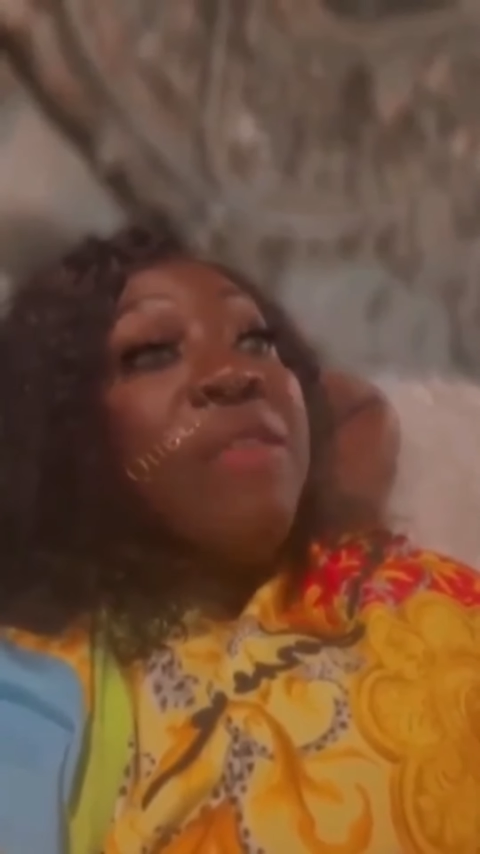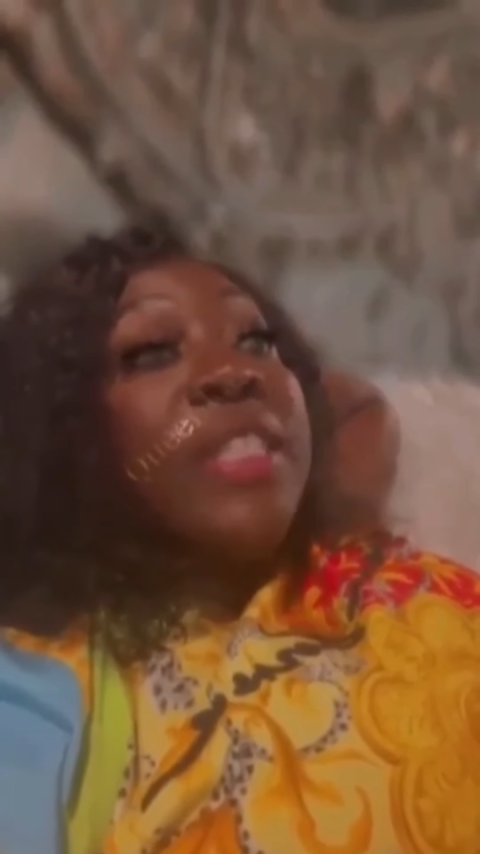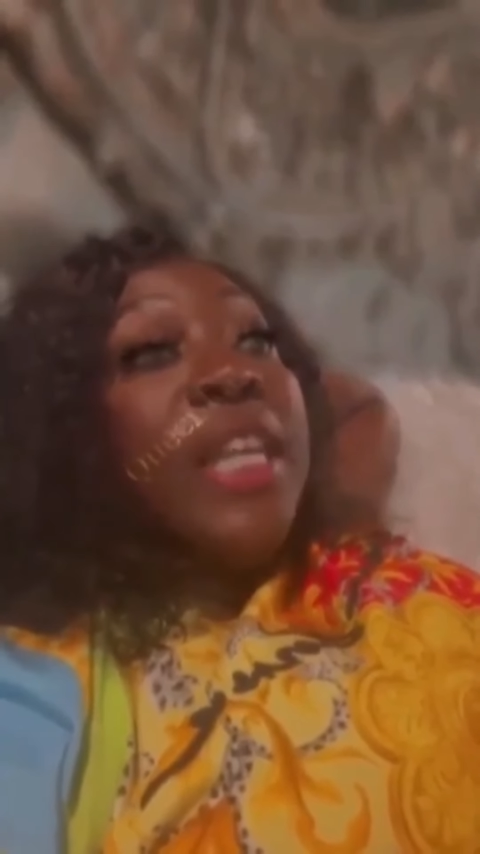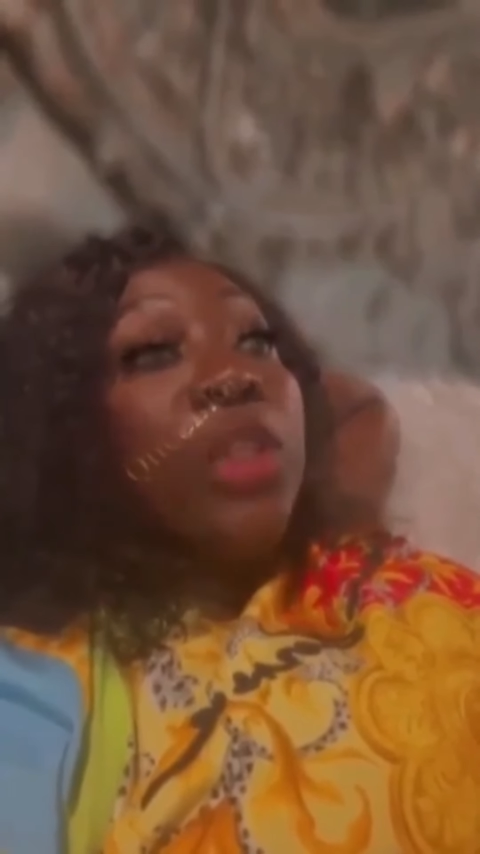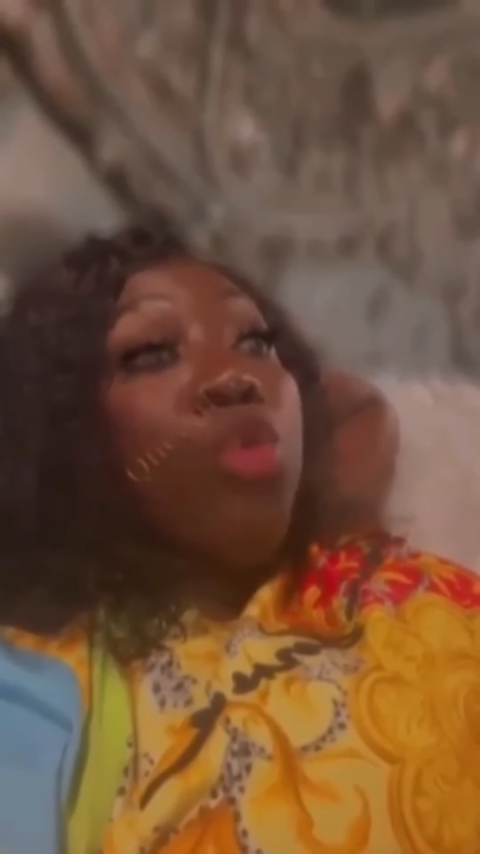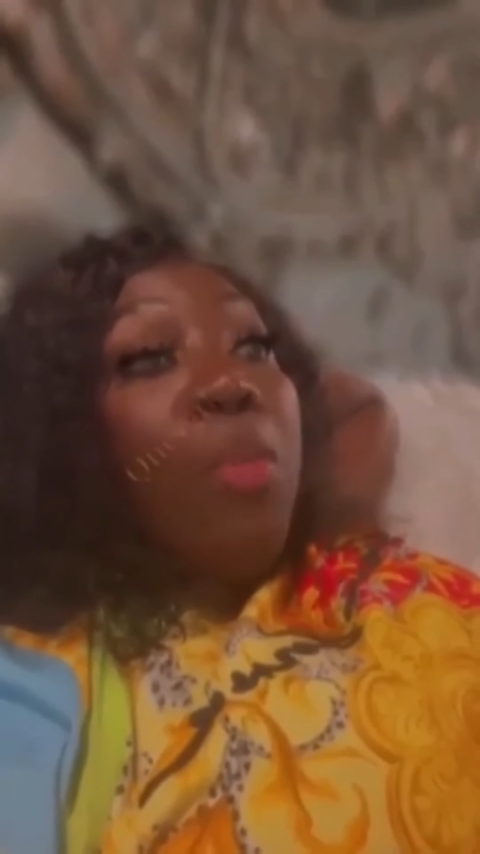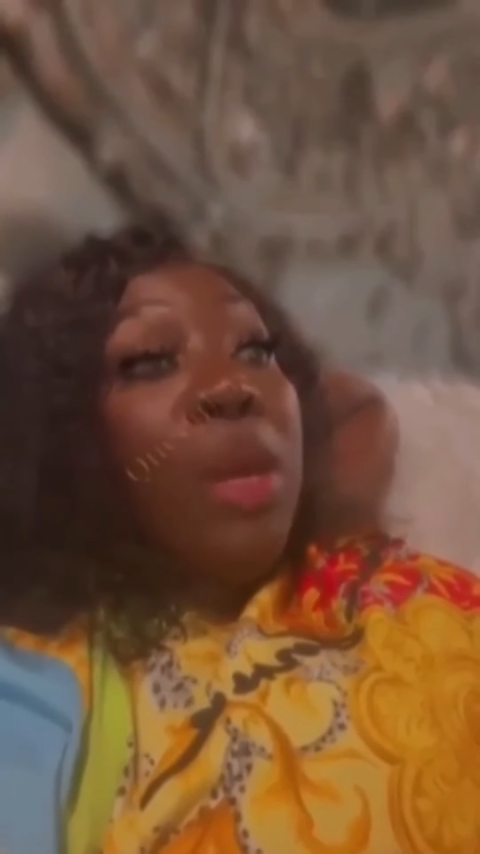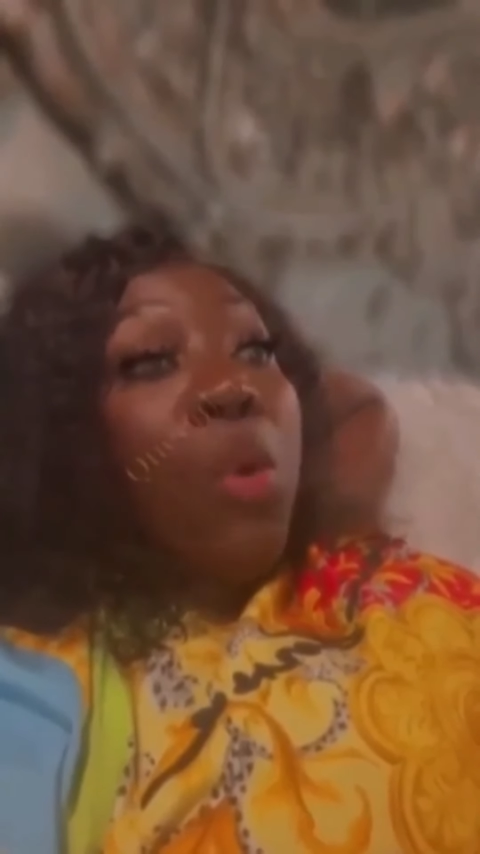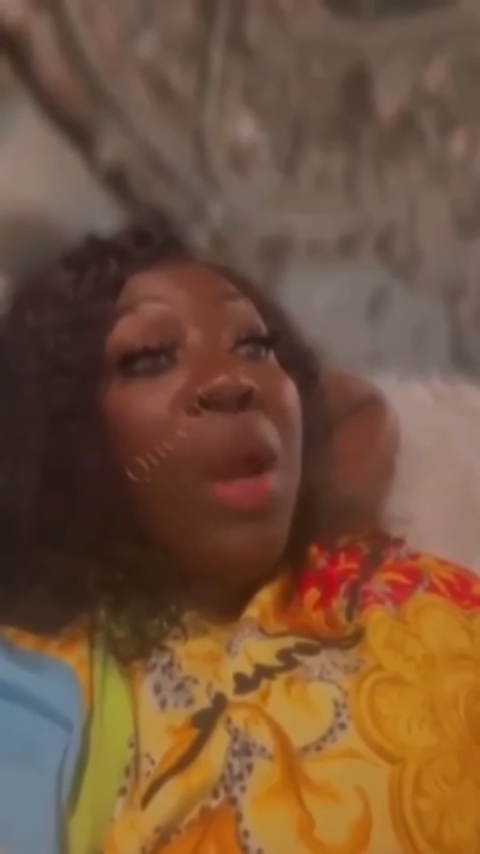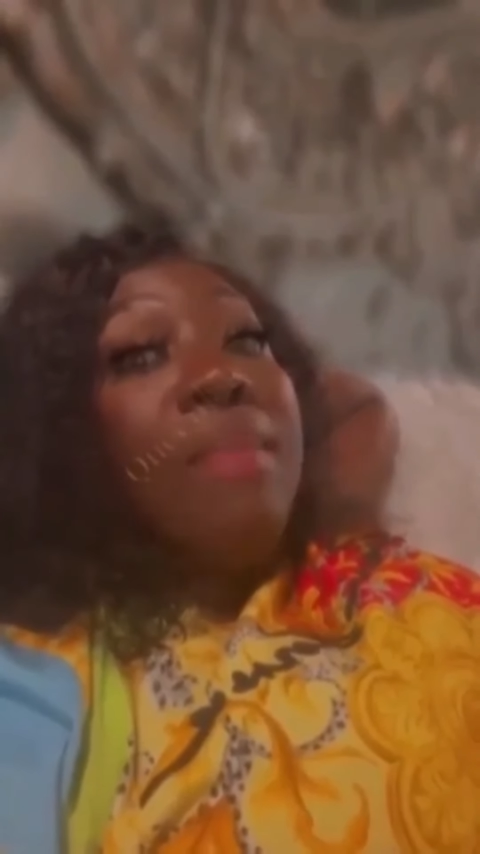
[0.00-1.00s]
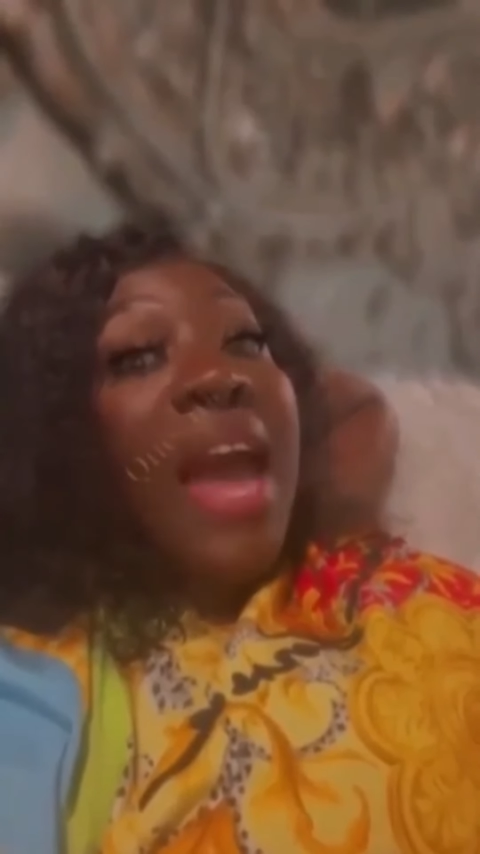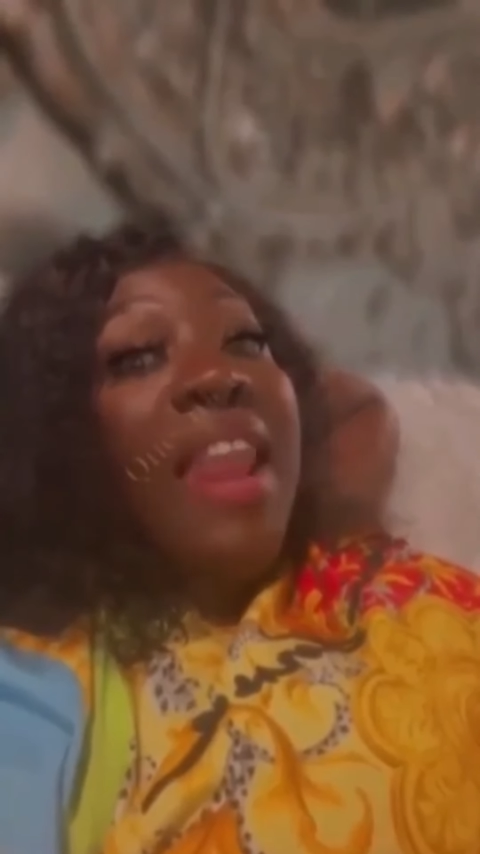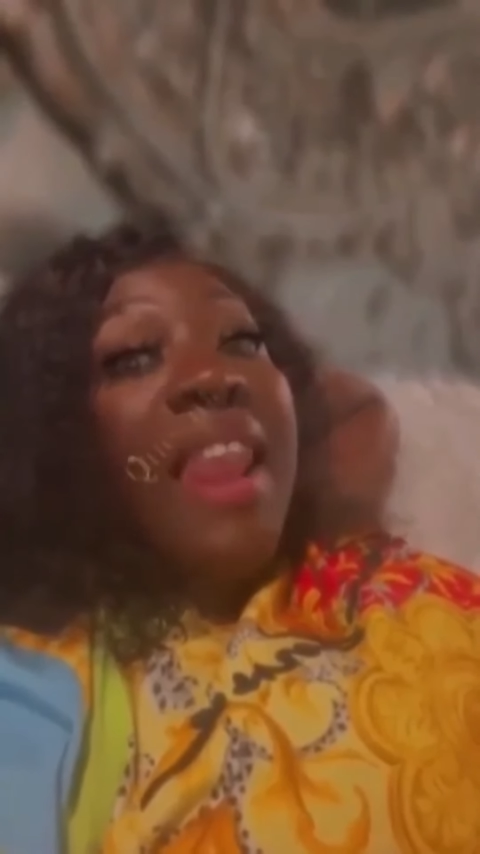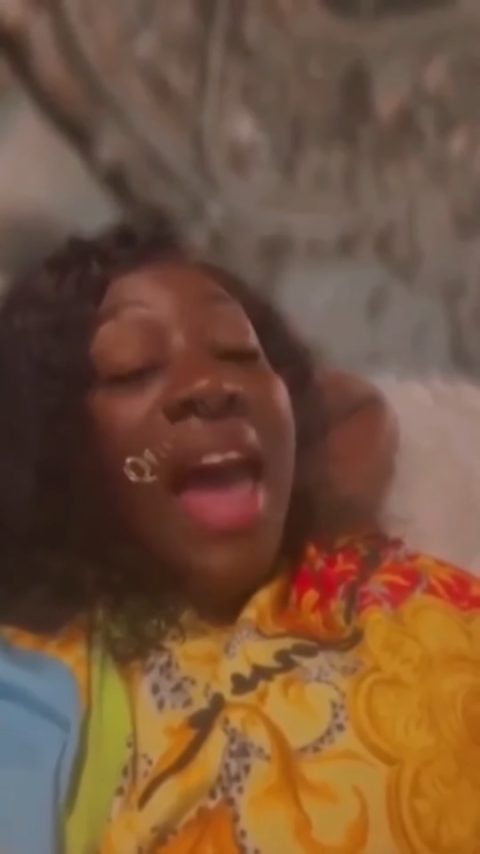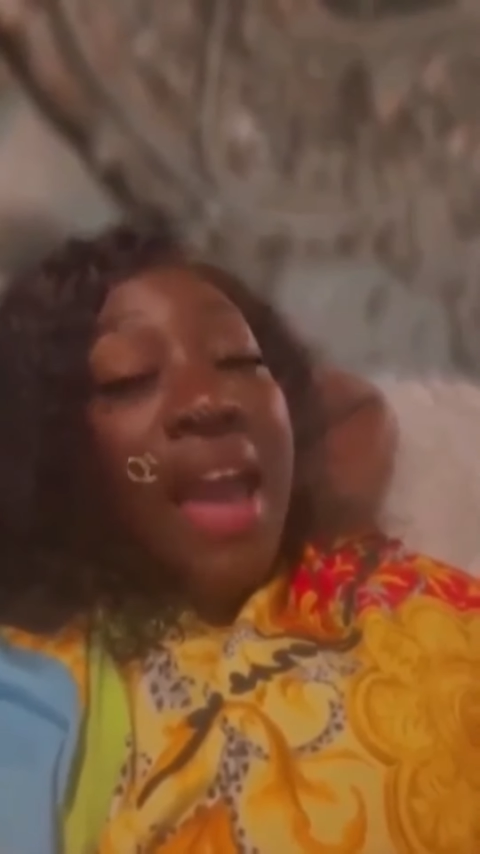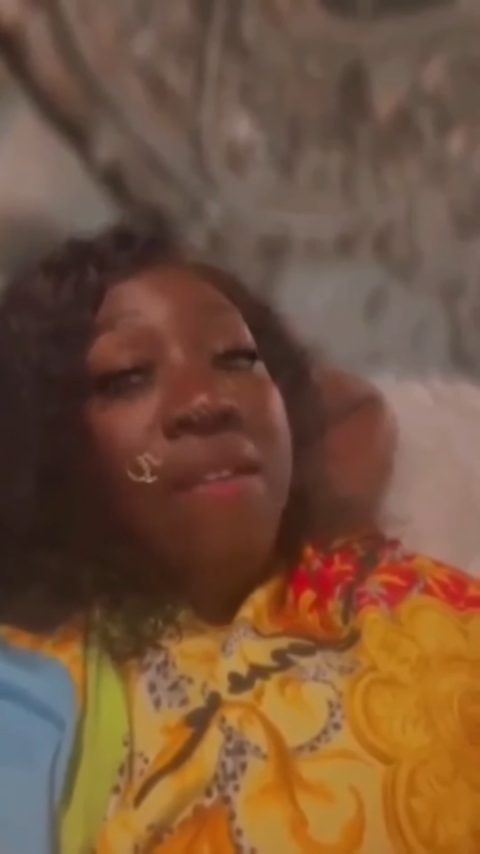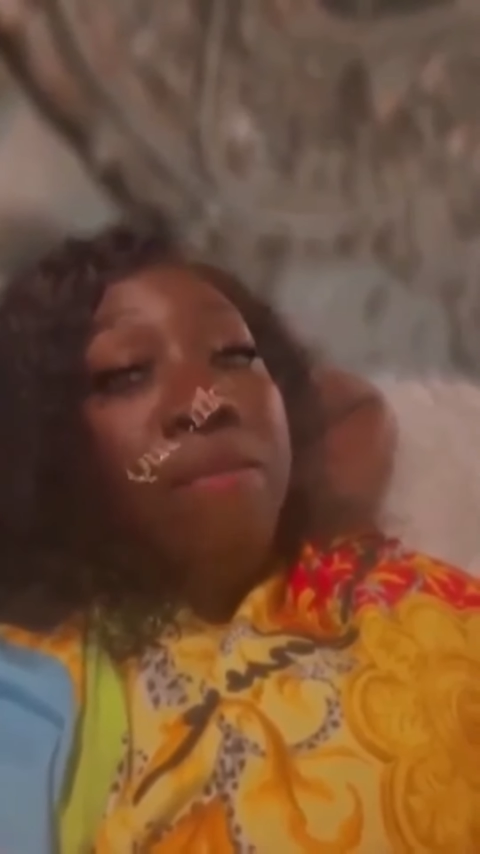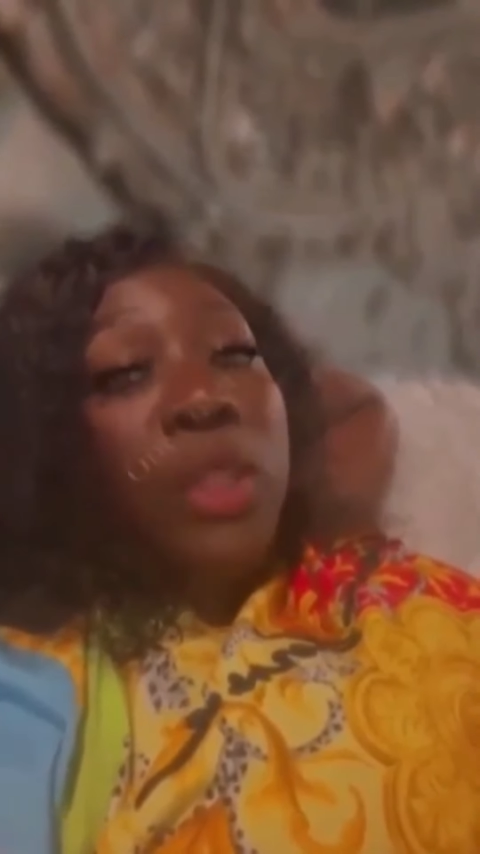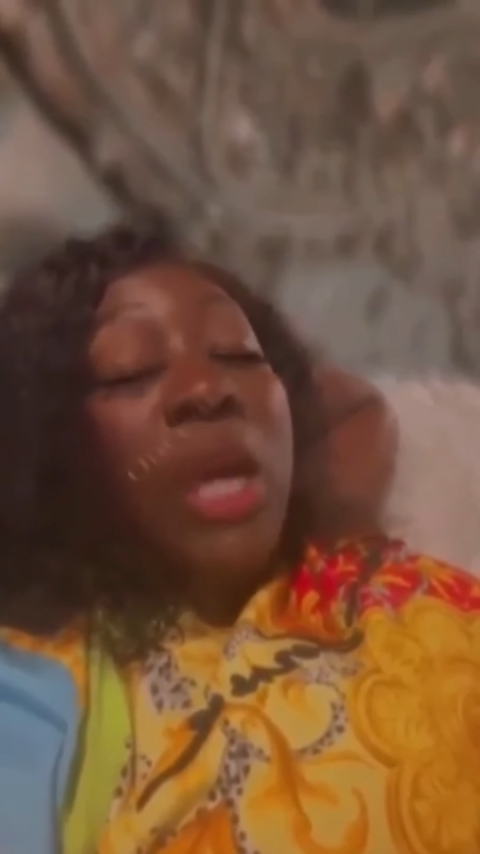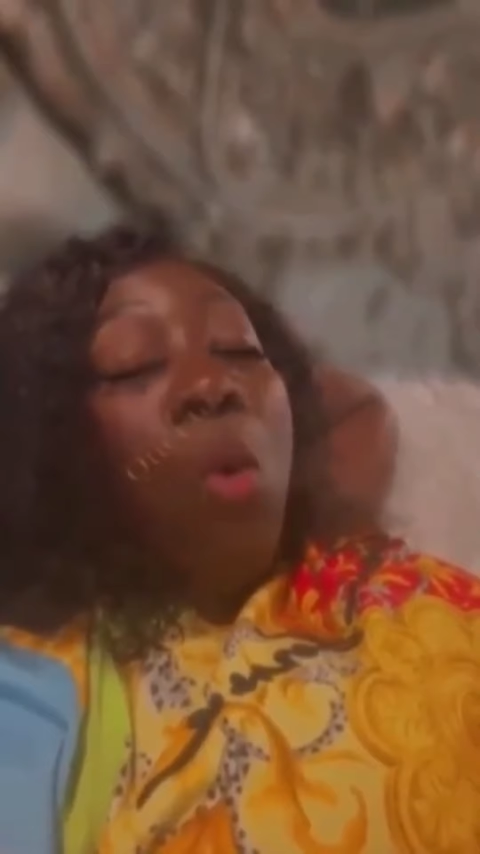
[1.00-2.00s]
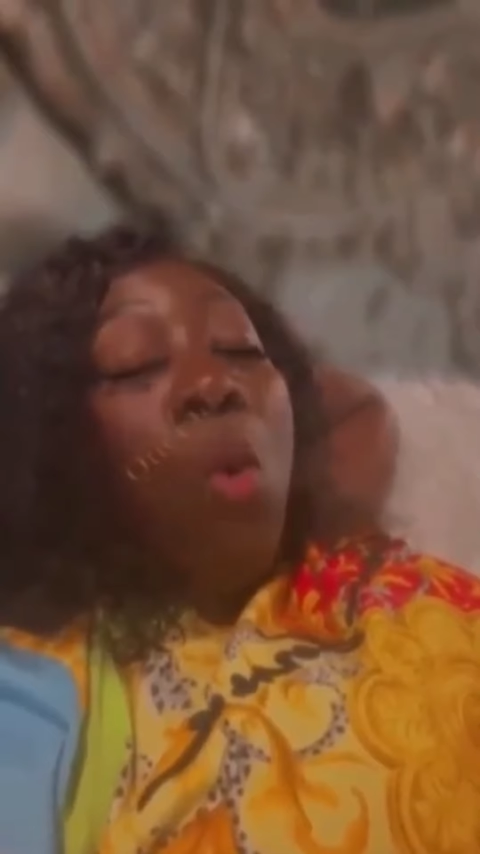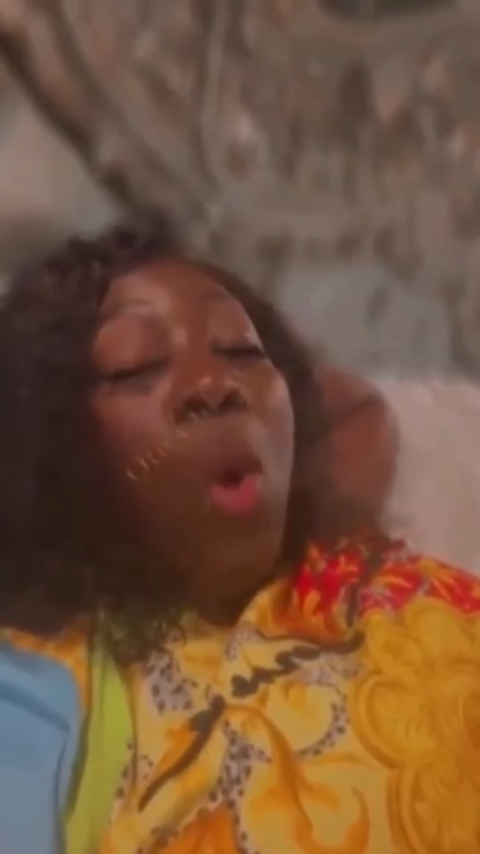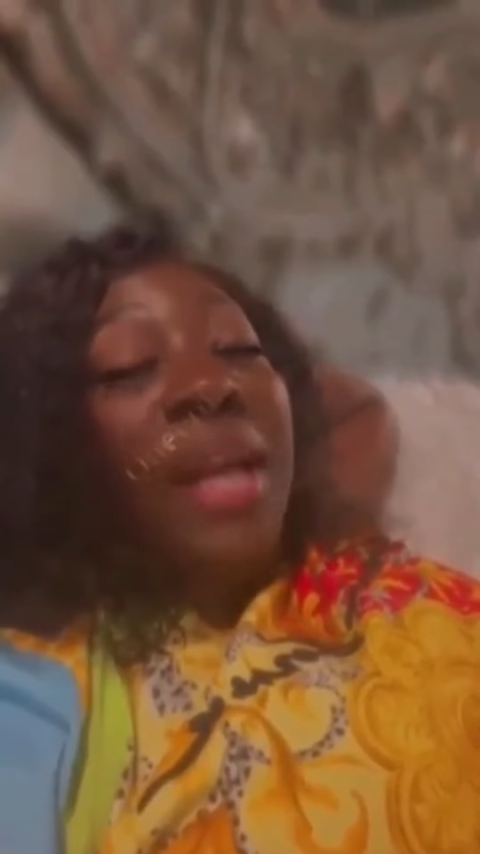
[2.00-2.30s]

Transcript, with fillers: Una do everything to me when me alive.